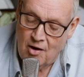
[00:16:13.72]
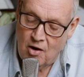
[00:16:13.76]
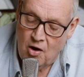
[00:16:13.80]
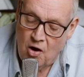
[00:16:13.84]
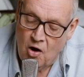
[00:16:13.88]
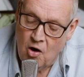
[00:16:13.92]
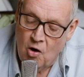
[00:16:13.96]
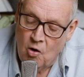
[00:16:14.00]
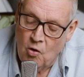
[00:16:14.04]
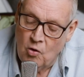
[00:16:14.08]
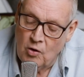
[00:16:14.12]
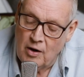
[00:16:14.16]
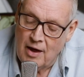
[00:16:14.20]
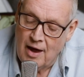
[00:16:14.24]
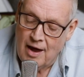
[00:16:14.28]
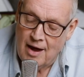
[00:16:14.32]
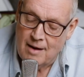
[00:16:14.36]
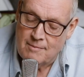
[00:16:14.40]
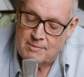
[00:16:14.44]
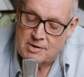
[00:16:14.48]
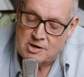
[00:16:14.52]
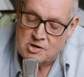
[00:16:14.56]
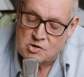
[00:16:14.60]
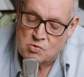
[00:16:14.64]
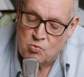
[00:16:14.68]
Whole
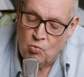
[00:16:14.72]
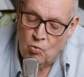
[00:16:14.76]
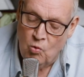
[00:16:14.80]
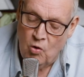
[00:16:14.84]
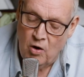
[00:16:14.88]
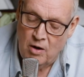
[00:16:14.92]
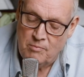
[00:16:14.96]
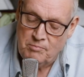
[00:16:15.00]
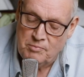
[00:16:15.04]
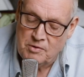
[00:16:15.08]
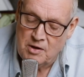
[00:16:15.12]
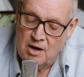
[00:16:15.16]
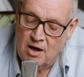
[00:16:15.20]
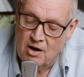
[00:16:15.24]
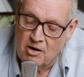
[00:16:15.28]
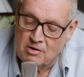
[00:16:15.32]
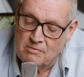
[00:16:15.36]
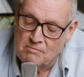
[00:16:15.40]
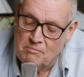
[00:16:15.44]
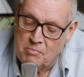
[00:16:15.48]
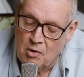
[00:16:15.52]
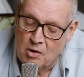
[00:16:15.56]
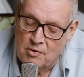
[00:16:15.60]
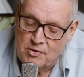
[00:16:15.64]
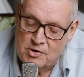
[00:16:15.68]
armies wiped
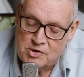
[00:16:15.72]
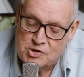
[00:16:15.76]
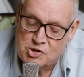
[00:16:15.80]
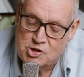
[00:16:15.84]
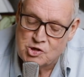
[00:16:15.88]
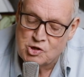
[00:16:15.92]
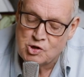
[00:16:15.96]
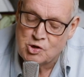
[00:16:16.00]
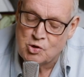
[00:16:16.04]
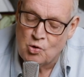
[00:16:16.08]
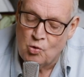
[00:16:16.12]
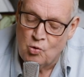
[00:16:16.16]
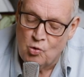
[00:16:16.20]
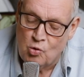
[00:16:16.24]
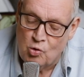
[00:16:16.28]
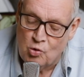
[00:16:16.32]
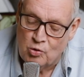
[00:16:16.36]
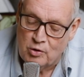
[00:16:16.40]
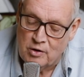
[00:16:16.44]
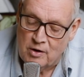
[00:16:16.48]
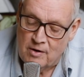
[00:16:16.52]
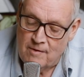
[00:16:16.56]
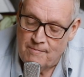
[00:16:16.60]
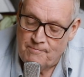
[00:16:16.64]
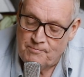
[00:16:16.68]
out by the
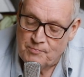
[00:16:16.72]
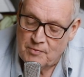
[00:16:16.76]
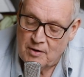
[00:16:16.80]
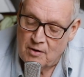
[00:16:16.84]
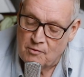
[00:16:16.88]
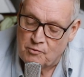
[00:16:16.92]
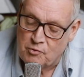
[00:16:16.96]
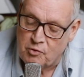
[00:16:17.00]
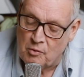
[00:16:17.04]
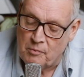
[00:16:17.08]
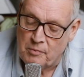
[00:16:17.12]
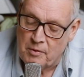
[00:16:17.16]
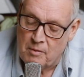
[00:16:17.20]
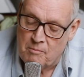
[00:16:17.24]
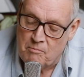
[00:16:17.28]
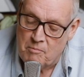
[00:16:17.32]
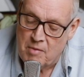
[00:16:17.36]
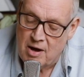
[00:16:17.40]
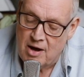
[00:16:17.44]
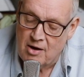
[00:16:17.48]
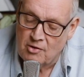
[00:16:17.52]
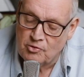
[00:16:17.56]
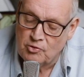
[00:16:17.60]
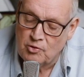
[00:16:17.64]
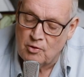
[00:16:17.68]
sword from the
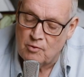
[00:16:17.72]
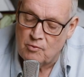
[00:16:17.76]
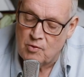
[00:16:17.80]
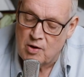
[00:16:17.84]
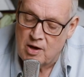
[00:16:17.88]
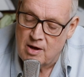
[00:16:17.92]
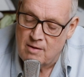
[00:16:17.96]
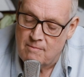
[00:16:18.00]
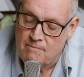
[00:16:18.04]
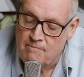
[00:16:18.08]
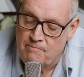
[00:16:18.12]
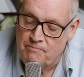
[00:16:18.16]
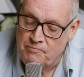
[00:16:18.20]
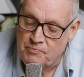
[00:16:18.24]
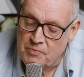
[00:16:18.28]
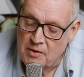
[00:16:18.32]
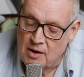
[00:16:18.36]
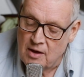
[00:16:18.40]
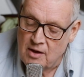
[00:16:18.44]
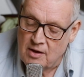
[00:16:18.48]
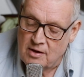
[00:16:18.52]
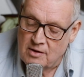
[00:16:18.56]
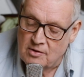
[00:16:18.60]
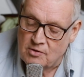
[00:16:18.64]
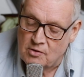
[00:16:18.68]
mouth of him
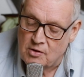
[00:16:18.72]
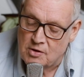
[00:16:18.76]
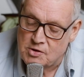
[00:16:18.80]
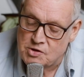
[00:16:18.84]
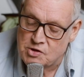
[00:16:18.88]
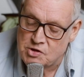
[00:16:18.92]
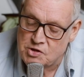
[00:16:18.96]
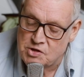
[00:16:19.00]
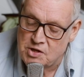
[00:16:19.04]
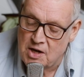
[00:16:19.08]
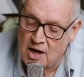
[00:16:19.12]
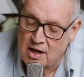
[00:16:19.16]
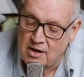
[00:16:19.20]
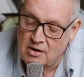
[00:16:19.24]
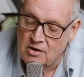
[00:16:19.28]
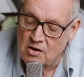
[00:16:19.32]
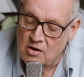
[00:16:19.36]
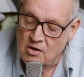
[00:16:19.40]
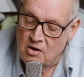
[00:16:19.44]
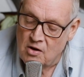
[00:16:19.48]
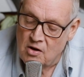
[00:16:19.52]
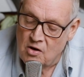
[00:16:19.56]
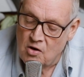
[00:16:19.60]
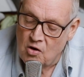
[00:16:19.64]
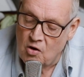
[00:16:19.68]
that sat
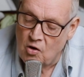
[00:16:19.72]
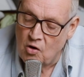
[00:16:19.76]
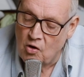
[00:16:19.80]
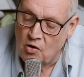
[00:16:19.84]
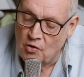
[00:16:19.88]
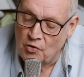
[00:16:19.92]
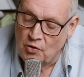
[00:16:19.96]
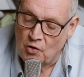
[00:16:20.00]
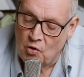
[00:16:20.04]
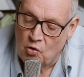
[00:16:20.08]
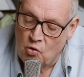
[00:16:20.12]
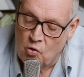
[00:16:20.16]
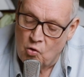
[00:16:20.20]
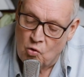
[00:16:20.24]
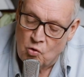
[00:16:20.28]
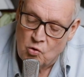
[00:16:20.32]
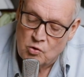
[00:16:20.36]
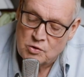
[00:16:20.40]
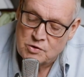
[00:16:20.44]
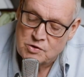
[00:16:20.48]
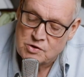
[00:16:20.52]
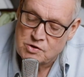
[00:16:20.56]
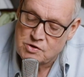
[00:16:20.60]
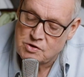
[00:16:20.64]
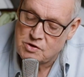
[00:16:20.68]
on the
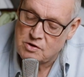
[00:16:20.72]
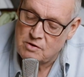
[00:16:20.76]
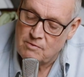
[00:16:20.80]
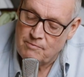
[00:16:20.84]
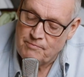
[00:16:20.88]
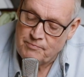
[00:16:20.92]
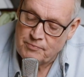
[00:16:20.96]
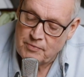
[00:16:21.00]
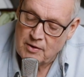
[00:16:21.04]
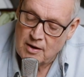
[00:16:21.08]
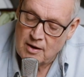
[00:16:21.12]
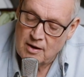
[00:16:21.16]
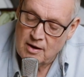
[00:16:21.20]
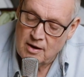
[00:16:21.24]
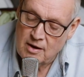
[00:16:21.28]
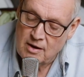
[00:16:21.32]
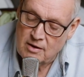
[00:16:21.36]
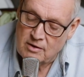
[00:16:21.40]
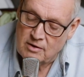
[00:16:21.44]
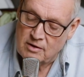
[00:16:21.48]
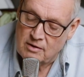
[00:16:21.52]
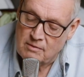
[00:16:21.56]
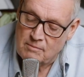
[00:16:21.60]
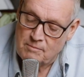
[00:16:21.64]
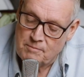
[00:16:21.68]
horse.
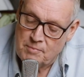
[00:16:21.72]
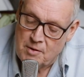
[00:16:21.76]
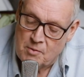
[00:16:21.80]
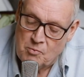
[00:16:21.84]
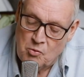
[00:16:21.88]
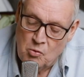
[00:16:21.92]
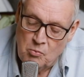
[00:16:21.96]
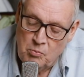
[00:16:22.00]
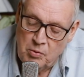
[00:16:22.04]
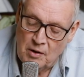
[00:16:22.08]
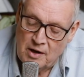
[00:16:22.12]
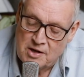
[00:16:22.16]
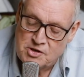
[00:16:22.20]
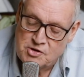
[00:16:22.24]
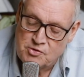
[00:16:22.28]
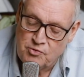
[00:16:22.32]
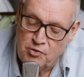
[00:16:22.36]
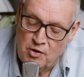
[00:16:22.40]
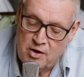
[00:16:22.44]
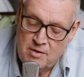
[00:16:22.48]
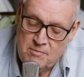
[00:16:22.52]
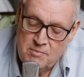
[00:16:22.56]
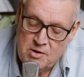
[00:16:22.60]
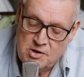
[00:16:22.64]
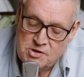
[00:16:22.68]
People
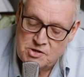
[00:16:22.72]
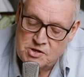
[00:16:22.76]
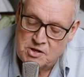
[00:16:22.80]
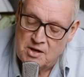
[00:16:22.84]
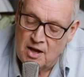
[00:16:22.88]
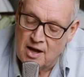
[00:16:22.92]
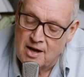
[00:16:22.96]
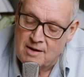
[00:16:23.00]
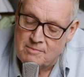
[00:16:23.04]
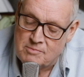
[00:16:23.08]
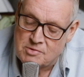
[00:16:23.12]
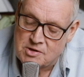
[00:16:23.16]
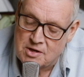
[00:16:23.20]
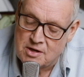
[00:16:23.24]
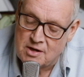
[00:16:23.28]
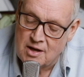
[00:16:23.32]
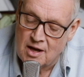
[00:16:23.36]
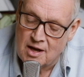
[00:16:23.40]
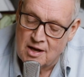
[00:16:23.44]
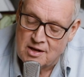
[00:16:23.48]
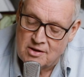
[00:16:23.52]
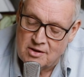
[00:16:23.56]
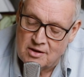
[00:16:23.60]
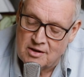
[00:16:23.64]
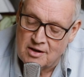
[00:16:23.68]
blaspheme his name
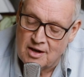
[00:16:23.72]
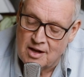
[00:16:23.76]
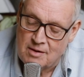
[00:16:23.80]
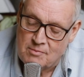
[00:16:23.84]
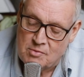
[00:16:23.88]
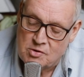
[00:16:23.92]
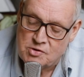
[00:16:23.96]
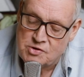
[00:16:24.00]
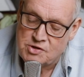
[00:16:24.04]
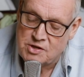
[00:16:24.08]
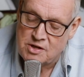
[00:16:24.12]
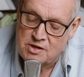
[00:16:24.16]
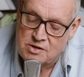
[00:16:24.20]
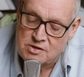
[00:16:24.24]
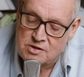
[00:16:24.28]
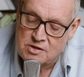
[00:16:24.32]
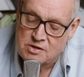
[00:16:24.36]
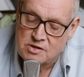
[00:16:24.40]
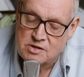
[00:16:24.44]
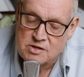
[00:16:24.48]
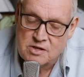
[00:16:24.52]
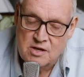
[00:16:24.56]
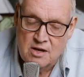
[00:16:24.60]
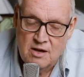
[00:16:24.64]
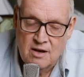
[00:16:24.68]
today, the name of
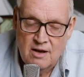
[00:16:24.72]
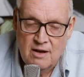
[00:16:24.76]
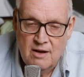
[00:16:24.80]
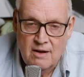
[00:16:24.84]
Jesus.